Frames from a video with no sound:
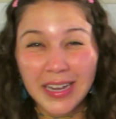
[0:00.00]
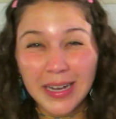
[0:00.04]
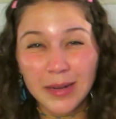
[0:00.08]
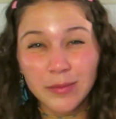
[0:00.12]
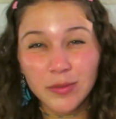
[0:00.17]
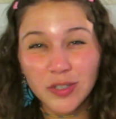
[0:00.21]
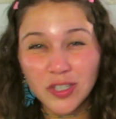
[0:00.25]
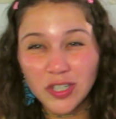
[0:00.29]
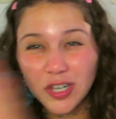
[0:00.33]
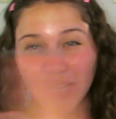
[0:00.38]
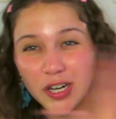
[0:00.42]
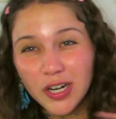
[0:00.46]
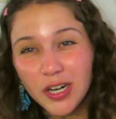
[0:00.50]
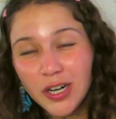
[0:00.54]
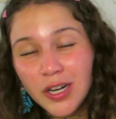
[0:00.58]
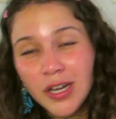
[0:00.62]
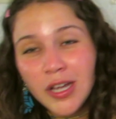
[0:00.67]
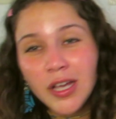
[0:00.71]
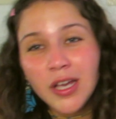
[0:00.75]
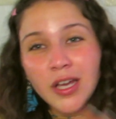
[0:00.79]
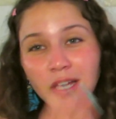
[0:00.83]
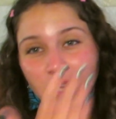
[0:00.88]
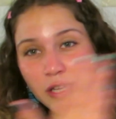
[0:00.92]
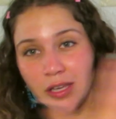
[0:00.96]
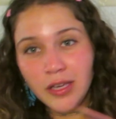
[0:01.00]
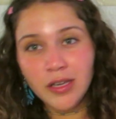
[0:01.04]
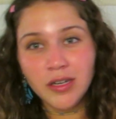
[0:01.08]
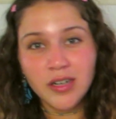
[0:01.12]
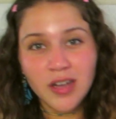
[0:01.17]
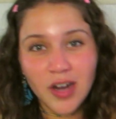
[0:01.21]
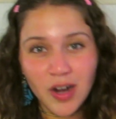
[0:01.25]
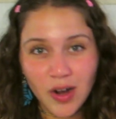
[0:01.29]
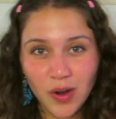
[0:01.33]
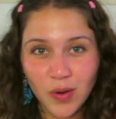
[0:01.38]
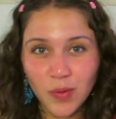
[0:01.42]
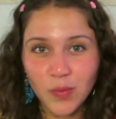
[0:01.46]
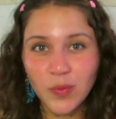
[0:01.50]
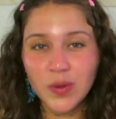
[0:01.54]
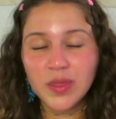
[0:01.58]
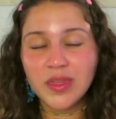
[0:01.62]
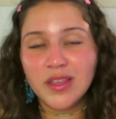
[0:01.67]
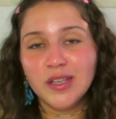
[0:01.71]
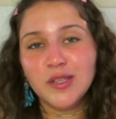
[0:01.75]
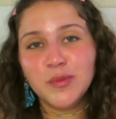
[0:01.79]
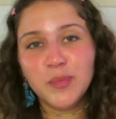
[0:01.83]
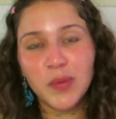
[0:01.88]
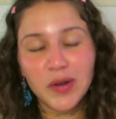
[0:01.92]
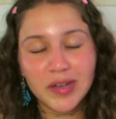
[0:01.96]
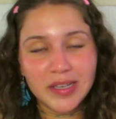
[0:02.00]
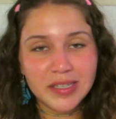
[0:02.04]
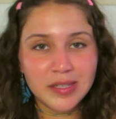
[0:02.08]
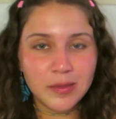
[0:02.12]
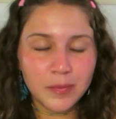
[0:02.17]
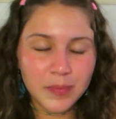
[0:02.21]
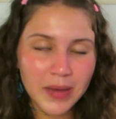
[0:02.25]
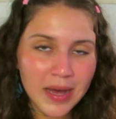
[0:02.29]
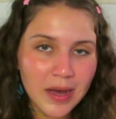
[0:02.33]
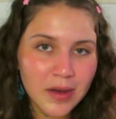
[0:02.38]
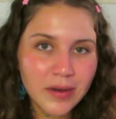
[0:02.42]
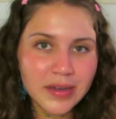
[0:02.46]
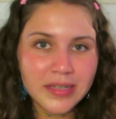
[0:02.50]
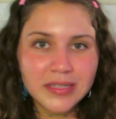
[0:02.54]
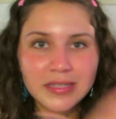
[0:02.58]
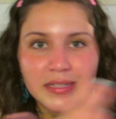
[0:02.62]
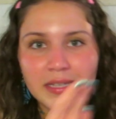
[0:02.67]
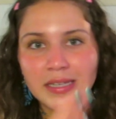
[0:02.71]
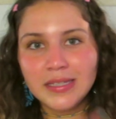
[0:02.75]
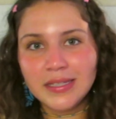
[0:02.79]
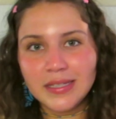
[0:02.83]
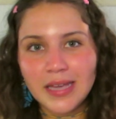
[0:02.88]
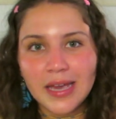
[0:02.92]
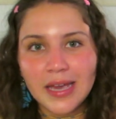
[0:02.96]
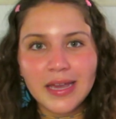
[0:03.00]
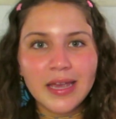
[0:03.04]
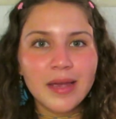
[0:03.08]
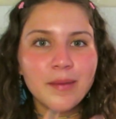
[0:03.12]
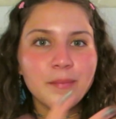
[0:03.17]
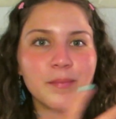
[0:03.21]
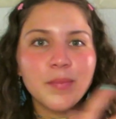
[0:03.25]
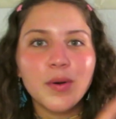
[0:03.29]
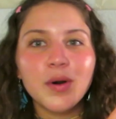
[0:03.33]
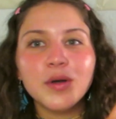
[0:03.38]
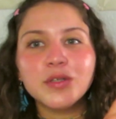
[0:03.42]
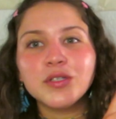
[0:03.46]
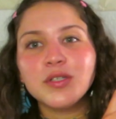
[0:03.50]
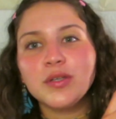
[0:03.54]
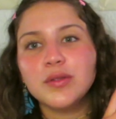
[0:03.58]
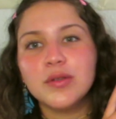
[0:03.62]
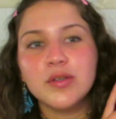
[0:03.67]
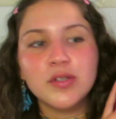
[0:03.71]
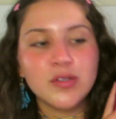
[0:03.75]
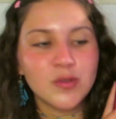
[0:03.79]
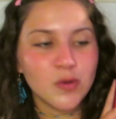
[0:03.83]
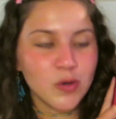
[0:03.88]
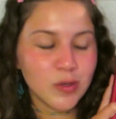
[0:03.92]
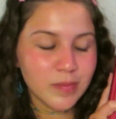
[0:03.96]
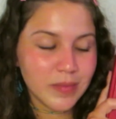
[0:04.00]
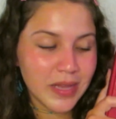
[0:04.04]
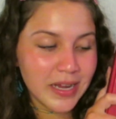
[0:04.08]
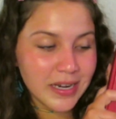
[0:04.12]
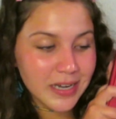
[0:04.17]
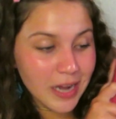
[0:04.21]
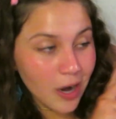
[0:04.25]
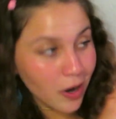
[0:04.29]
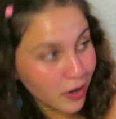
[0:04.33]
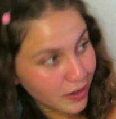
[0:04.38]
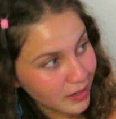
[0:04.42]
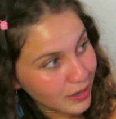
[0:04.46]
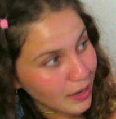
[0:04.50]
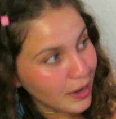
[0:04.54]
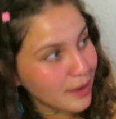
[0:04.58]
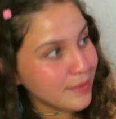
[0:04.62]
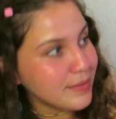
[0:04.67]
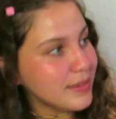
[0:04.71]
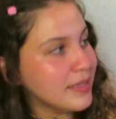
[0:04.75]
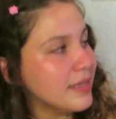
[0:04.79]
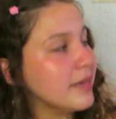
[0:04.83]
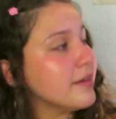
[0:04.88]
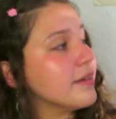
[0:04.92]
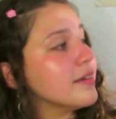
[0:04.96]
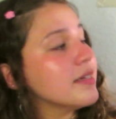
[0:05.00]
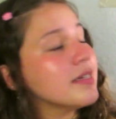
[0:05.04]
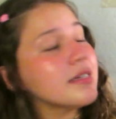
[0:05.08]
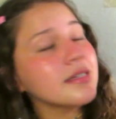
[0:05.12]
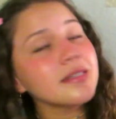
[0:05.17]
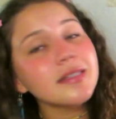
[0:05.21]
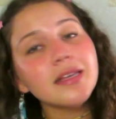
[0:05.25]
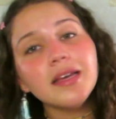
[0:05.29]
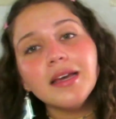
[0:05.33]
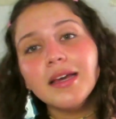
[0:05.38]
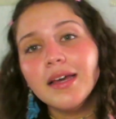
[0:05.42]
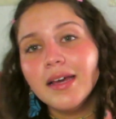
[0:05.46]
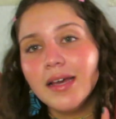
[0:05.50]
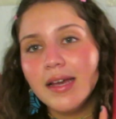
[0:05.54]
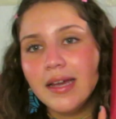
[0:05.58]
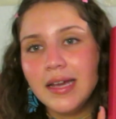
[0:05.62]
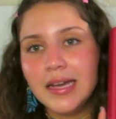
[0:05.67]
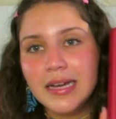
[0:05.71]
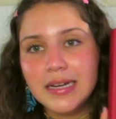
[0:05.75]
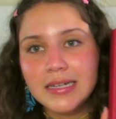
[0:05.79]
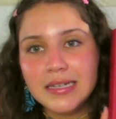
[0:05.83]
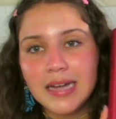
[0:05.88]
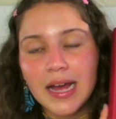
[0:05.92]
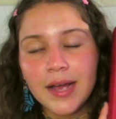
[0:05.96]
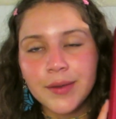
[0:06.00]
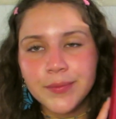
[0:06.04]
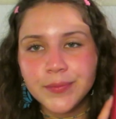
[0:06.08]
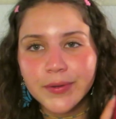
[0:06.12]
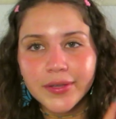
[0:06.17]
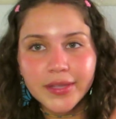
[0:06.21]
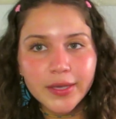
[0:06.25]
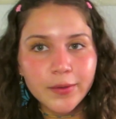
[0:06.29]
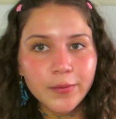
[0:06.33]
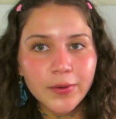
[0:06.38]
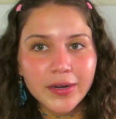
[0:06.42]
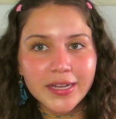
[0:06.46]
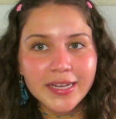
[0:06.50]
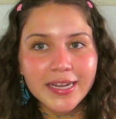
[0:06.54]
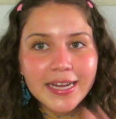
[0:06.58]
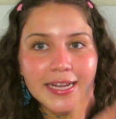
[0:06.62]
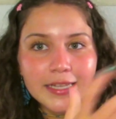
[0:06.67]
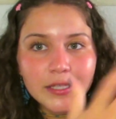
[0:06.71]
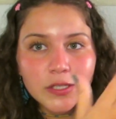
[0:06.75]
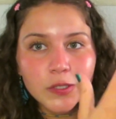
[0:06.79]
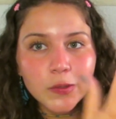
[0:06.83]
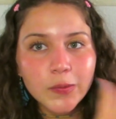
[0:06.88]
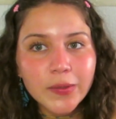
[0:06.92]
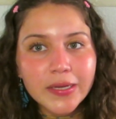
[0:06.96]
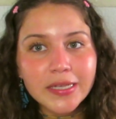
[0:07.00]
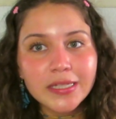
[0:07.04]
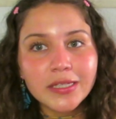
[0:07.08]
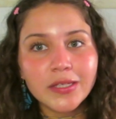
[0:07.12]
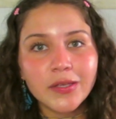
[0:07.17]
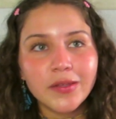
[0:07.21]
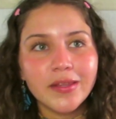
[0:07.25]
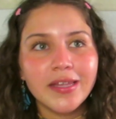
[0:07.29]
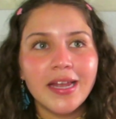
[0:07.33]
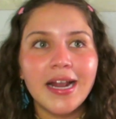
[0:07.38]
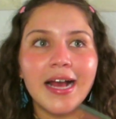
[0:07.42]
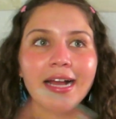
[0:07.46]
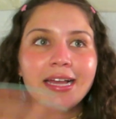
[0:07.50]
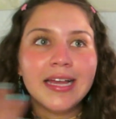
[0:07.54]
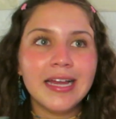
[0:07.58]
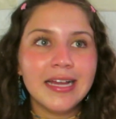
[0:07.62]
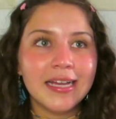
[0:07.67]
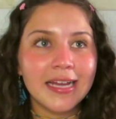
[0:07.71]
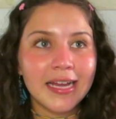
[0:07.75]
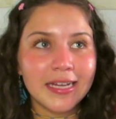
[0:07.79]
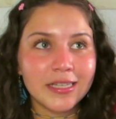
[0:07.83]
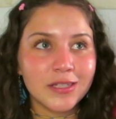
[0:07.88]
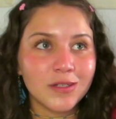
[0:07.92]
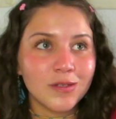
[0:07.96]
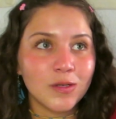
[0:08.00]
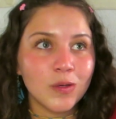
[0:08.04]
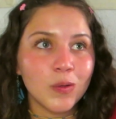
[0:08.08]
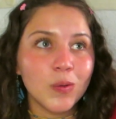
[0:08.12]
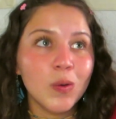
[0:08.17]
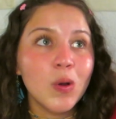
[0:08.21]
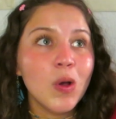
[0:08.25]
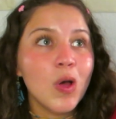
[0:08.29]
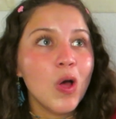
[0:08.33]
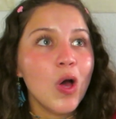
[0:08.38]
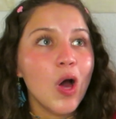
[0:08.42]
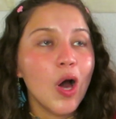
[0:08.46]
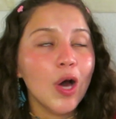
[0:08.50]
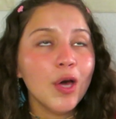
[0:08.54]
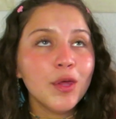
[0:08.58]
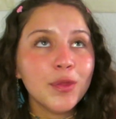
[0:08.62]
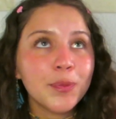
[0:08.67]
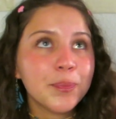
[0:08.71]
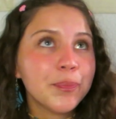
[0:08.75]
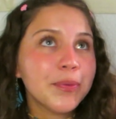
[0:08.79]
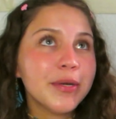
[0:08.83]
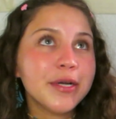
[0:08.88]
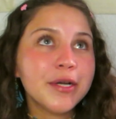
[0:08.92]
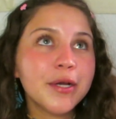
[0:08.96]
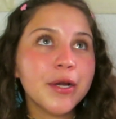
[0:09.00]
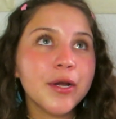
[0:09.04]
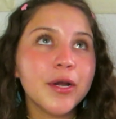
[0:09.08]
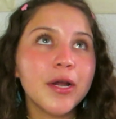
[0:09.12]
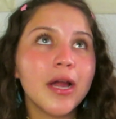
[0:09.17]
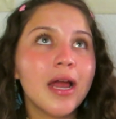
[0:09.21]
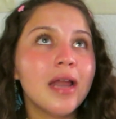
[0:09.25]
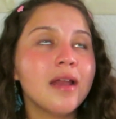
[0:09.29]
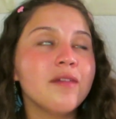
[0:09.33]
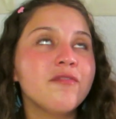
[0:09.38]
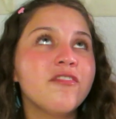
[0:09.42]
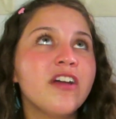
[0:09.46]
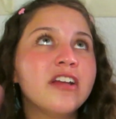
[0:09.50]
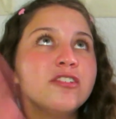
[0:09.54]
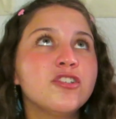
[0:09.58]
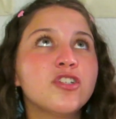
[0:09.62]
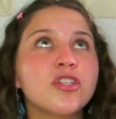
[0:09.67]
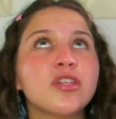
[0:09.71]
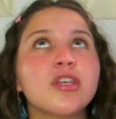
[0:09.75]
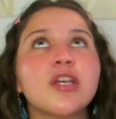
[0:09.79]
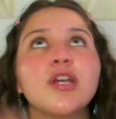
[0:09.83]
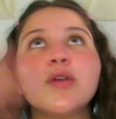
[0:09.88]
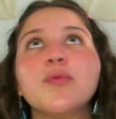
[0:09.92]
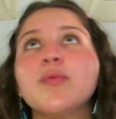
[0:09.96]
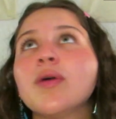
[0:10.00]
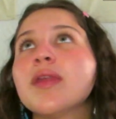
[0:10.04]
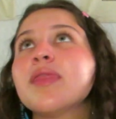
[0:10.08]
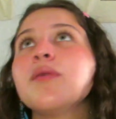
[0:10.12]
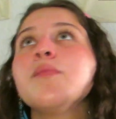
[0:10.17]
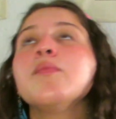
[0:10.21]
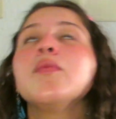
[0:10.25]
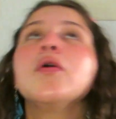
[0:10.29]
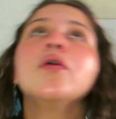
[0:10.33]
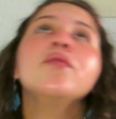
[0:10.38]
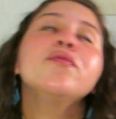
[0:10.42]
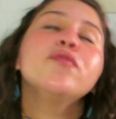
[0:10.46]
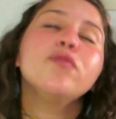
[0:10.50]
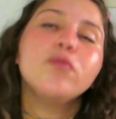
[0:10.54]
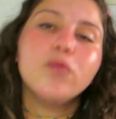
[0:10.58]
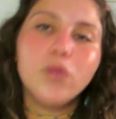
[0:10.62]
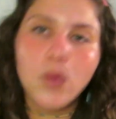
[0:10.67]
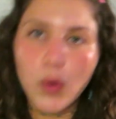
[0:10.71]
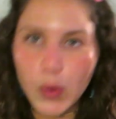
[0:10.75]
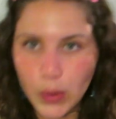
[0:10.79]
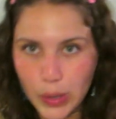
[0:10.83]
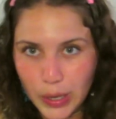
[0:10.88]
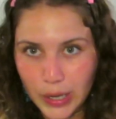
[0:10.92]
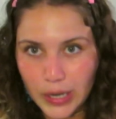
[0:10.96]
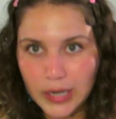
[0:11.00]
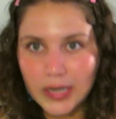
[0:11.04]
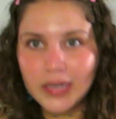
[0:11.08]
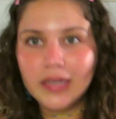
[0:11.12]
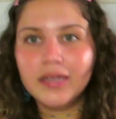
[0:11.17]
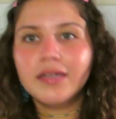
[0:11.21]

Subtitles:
I'm sure you know what this book is about. It's the second book to the Stormlight Archive series, and I really want to get to it so that I can get to Oathbringer and eventually Rhythm of War.